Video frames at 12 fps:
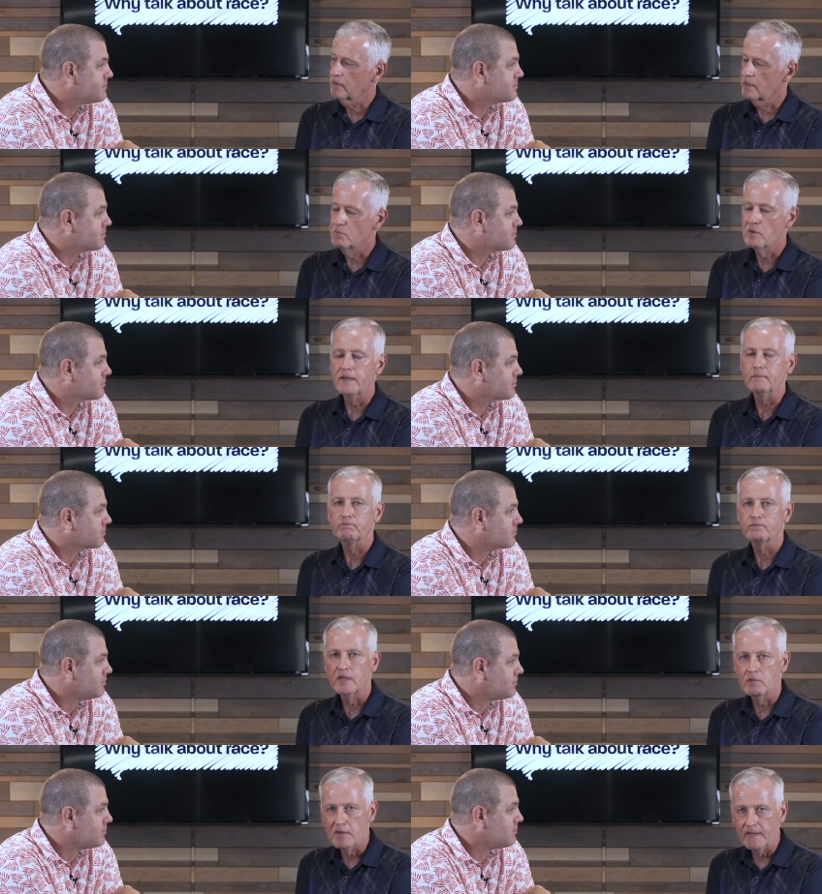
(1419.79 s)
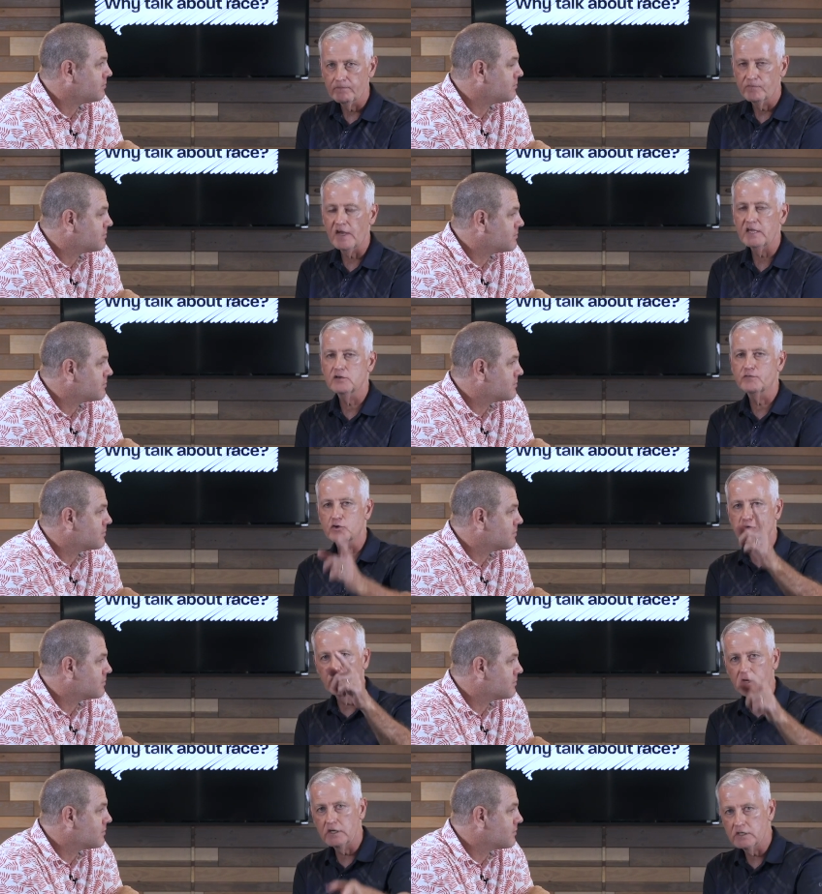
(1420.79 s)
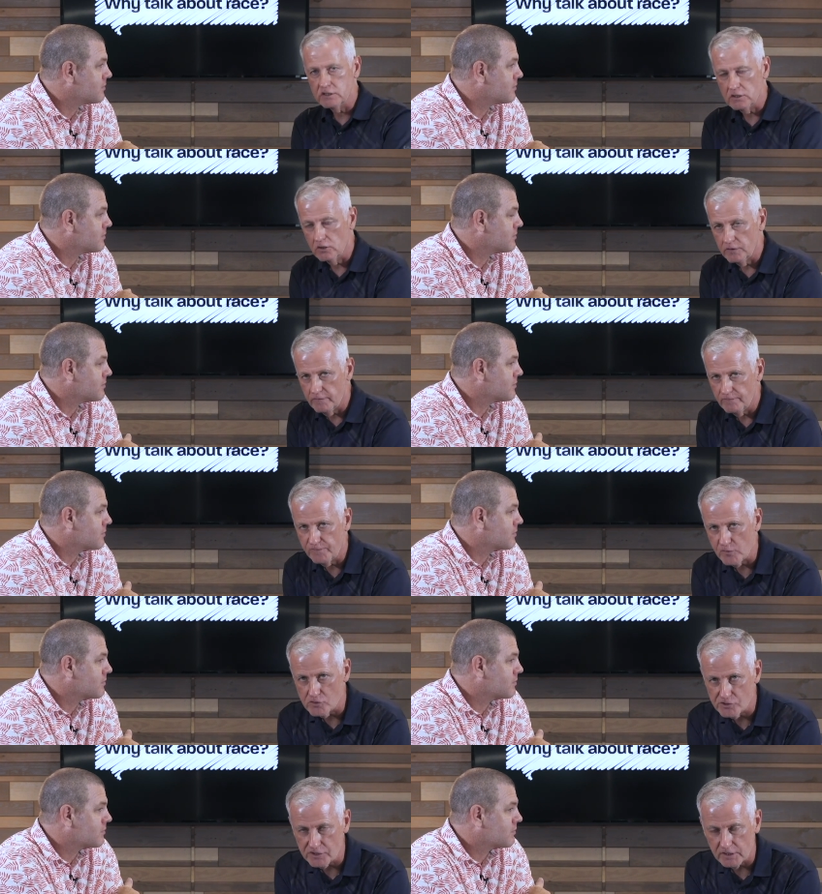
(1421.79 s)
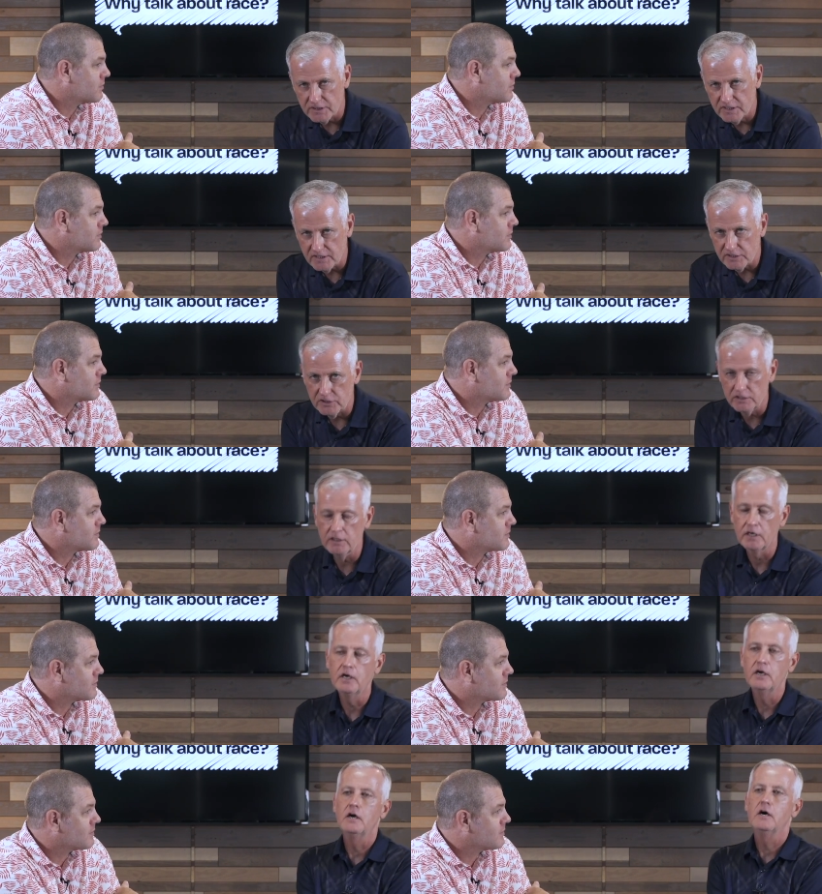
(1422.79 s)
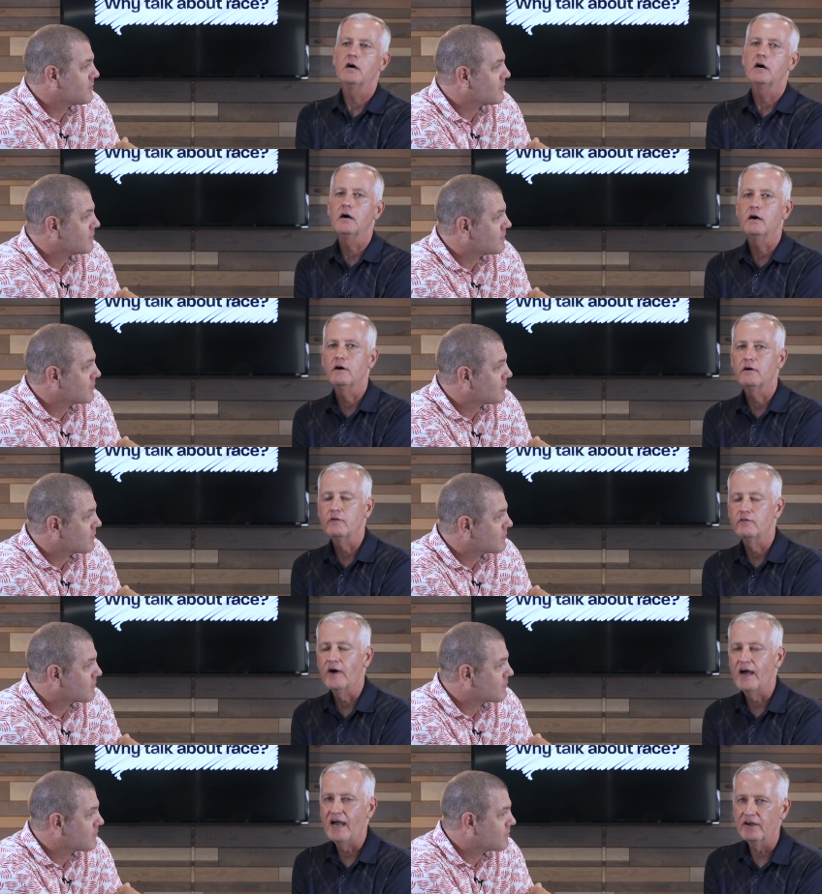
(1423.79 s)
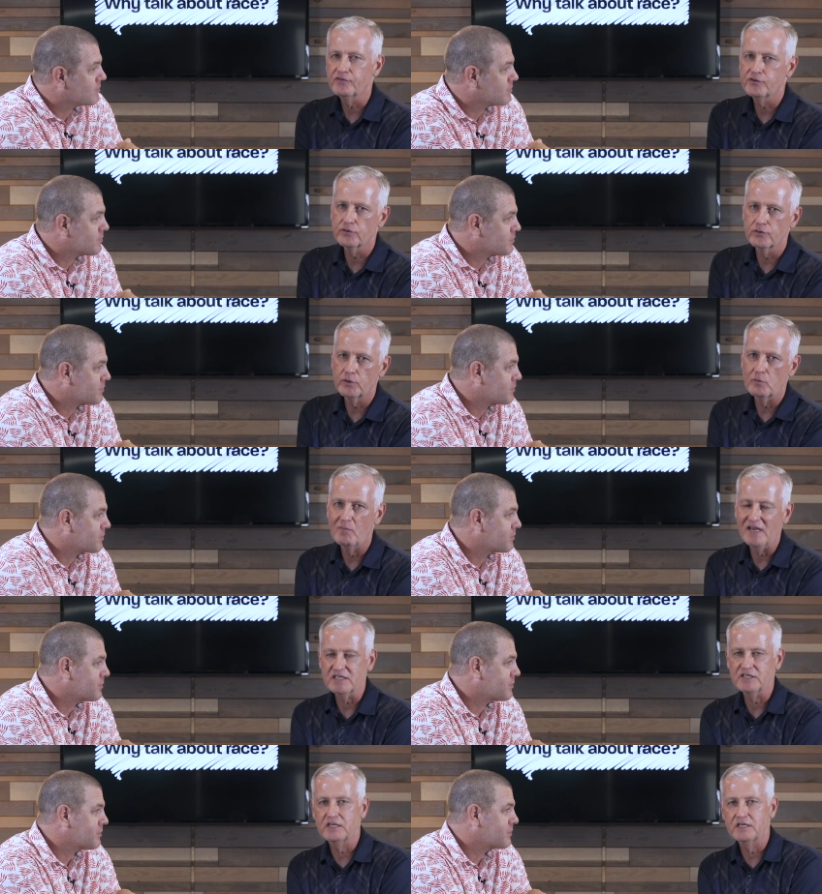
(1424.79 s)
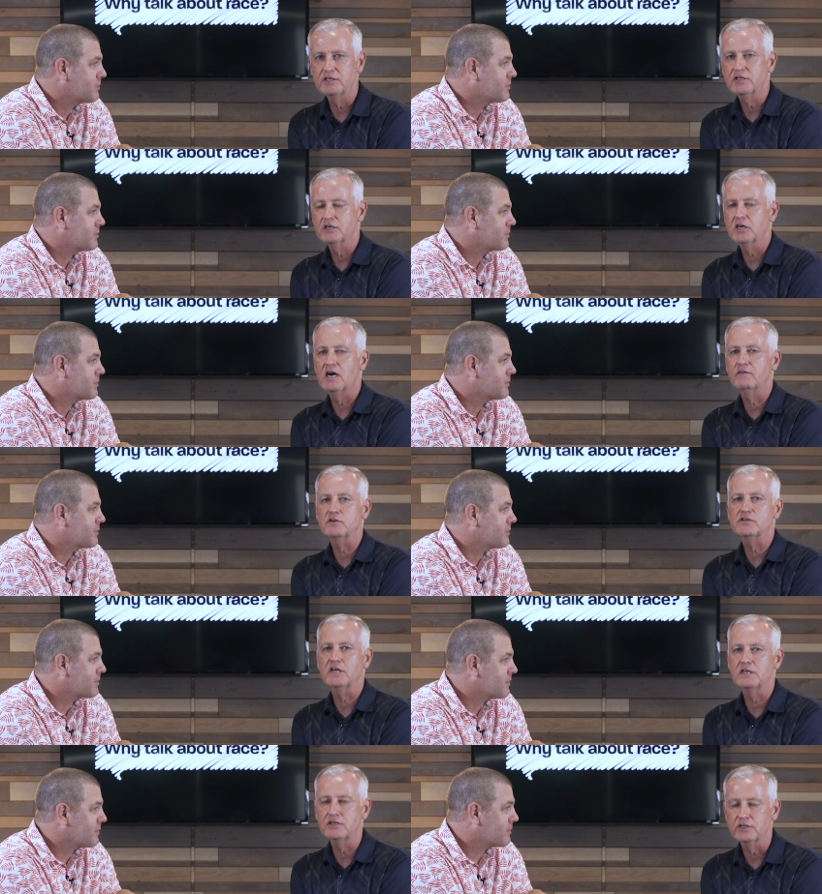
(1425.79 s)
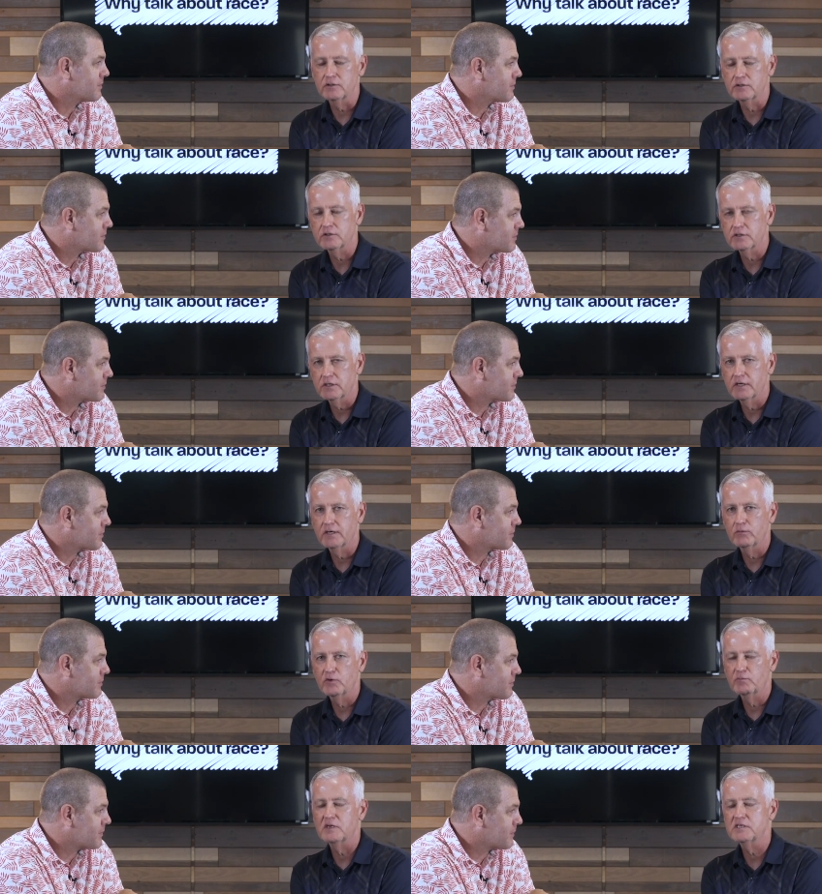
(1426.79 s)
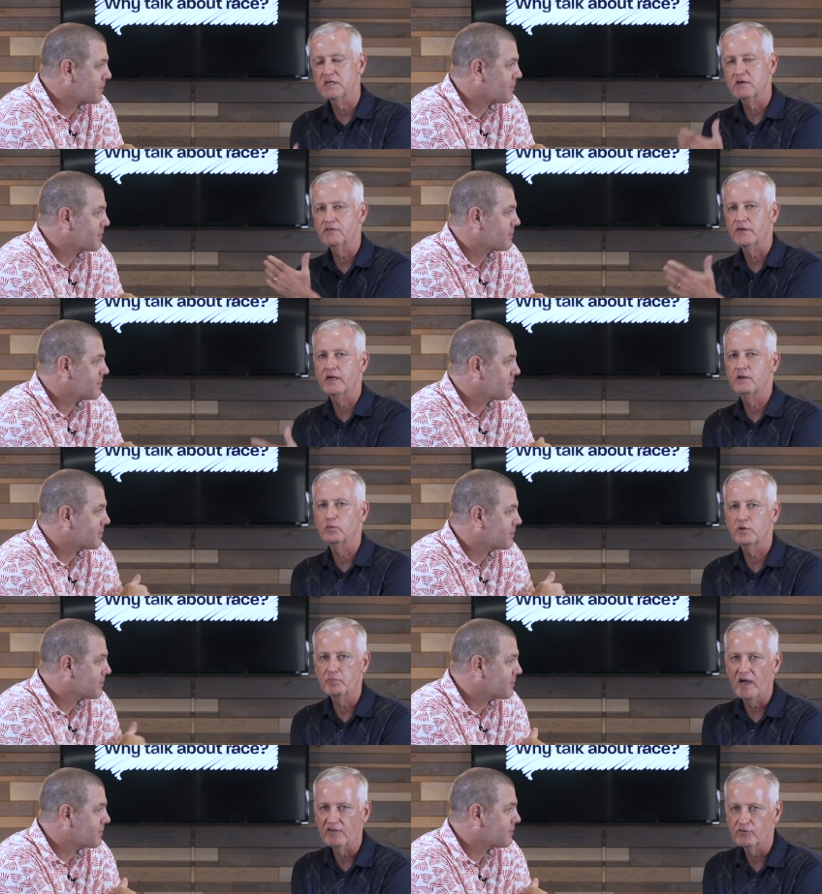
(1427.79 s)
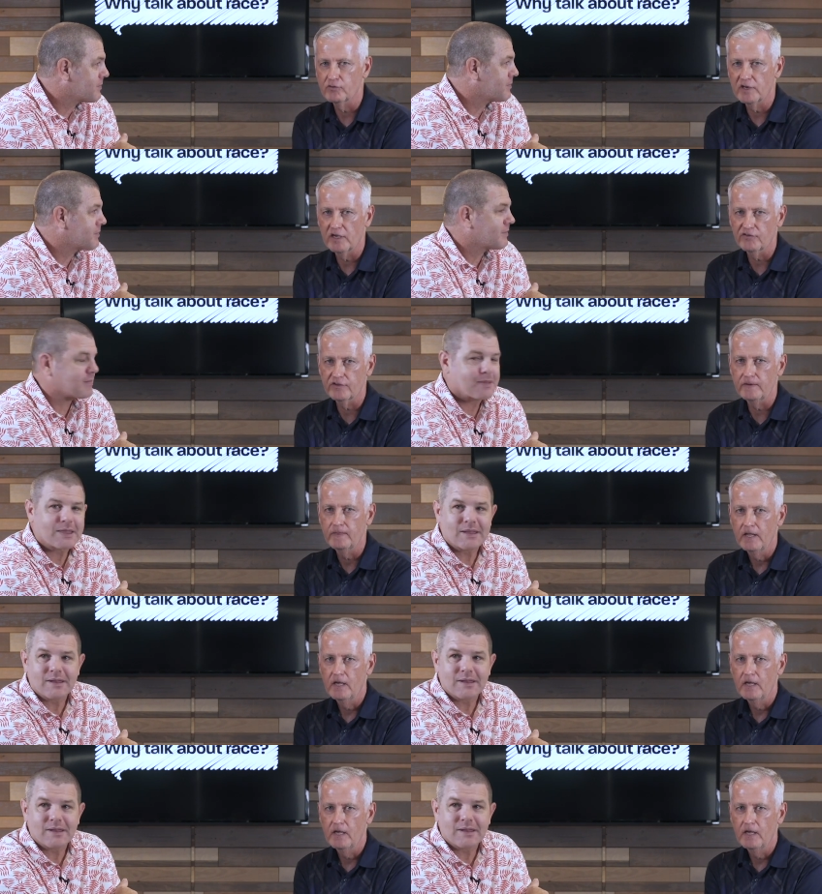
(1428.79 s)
Speaker 1: Amen. Amen. Thanks for joining us on the first edition of After the Message Conversations uh, with myself and with Pastor Dustin.